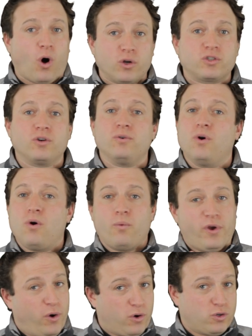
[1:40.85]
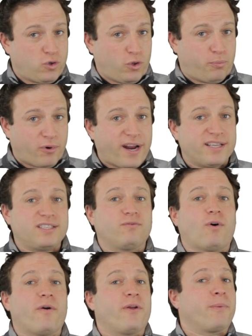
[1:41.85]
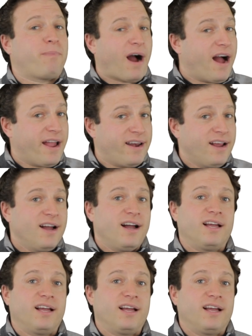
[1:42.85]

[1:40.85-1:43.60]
Also, we don't control the price of what they're buying